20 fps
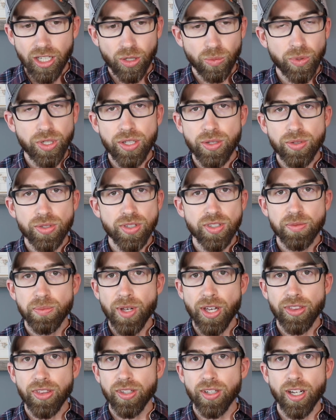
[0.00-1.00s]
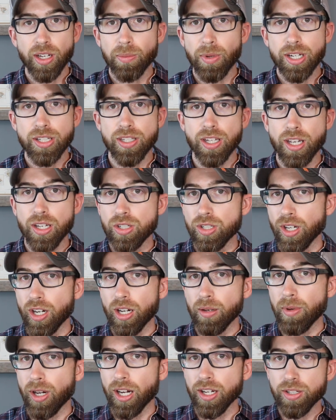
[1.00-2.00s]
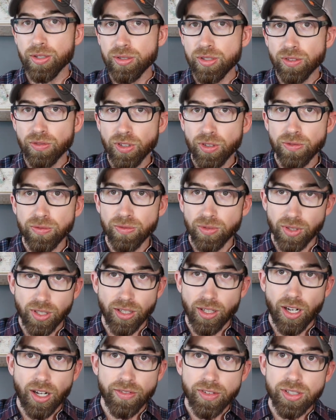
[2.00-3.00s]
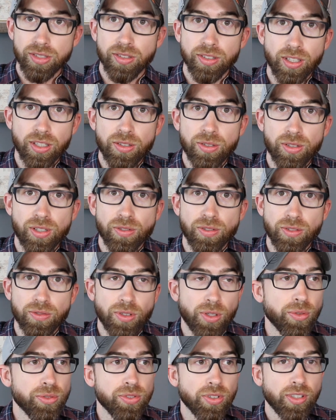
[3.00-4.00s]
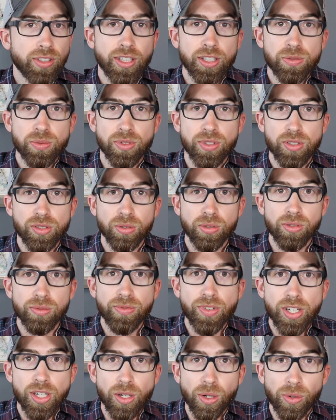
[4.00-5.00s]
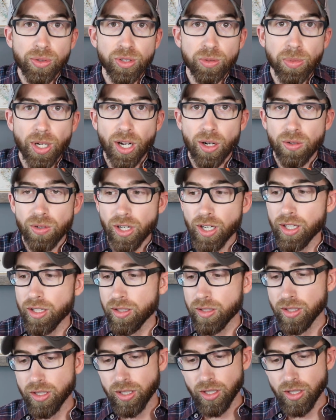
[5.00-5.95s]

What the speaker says: We use this method at my day job. I use it for, well, obviously I used it for Phone Sling. That's what this whole video is about, right?